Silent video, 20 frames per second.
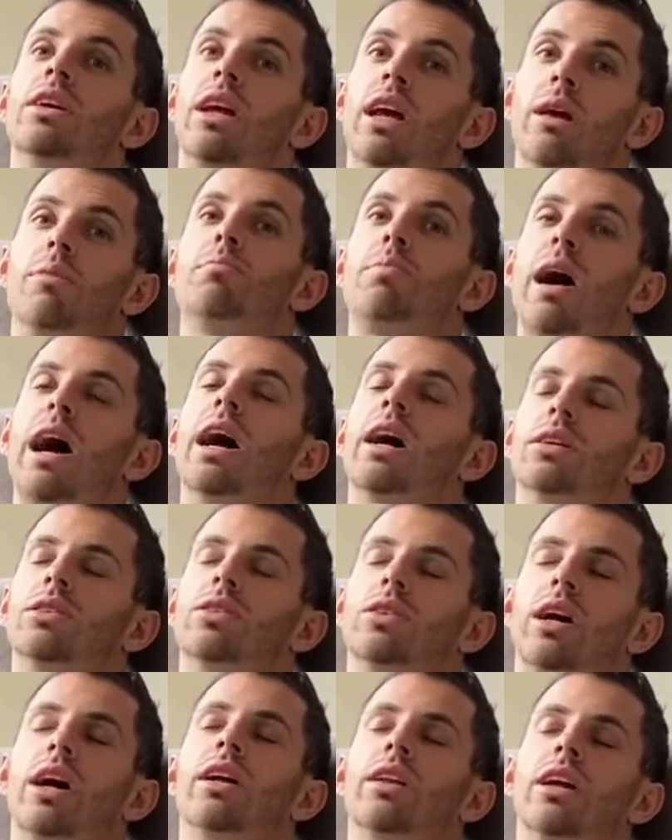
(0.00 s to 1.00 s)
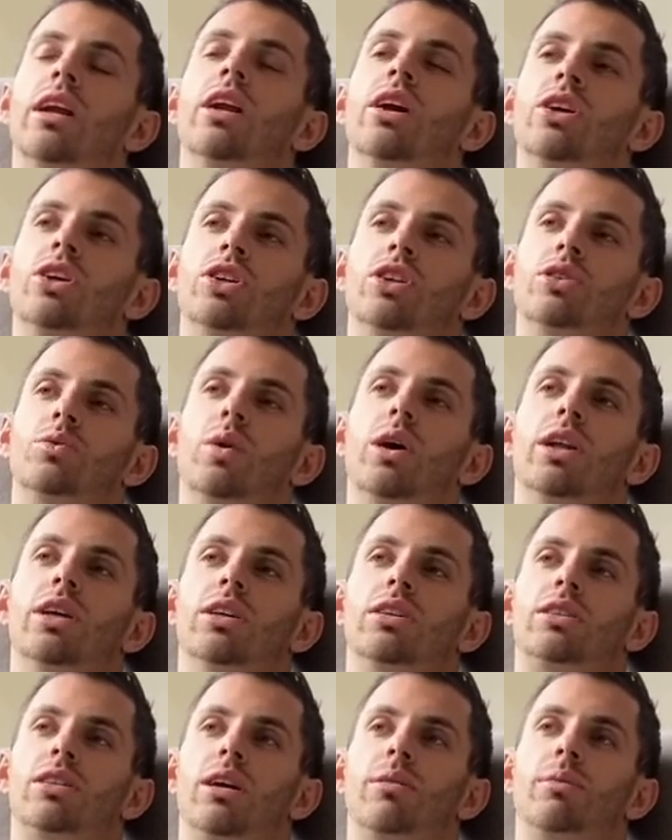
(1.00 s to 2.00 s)
impact on how the glaciers were
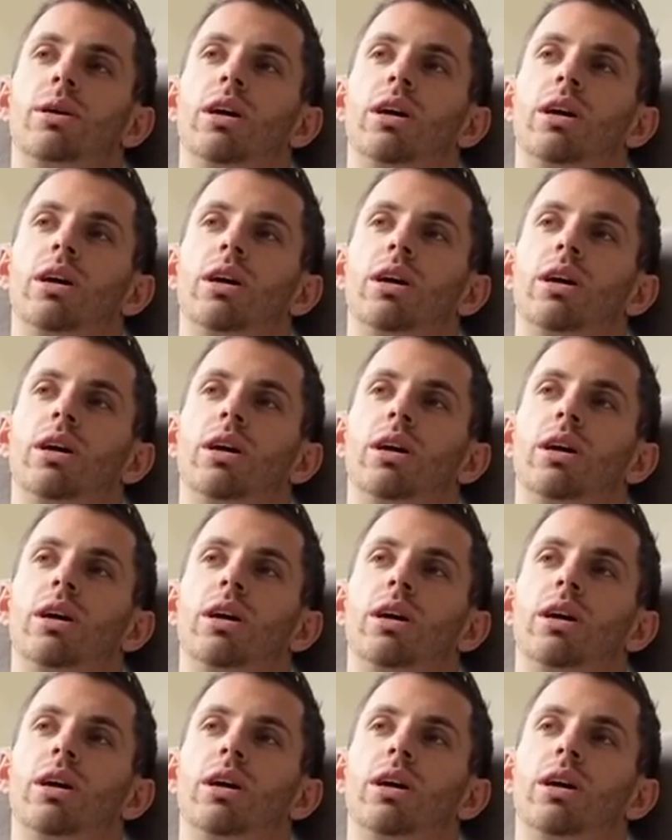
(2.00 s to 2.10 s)
this summer.